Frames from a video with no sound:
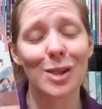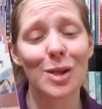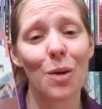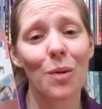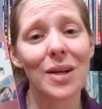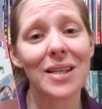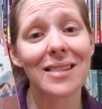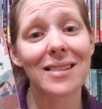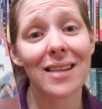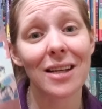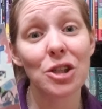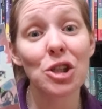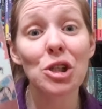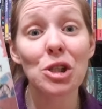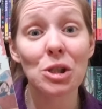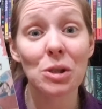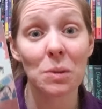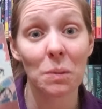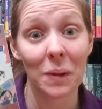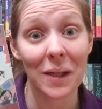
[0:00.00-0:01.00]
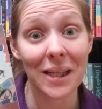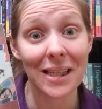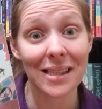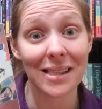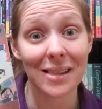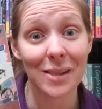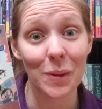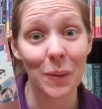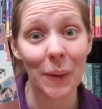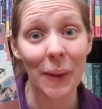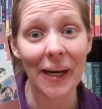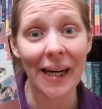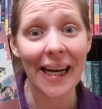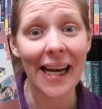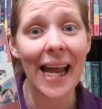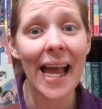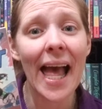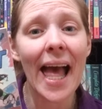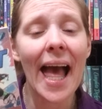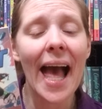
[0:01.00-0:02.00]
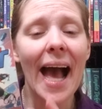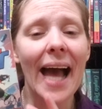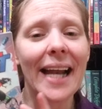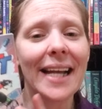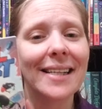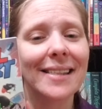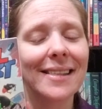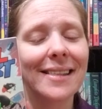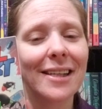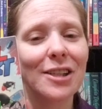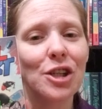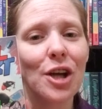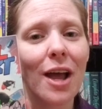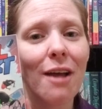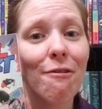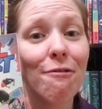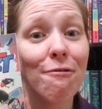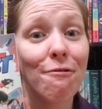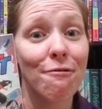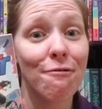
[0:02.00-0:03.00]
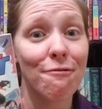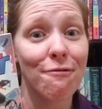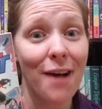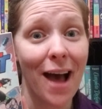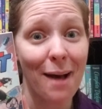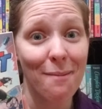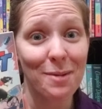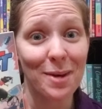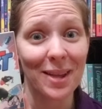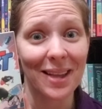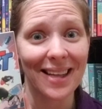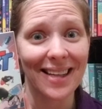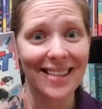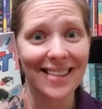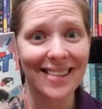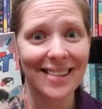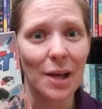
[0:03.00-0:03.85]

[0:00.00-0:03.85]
So it's such a sweet story, and it's such a fabulous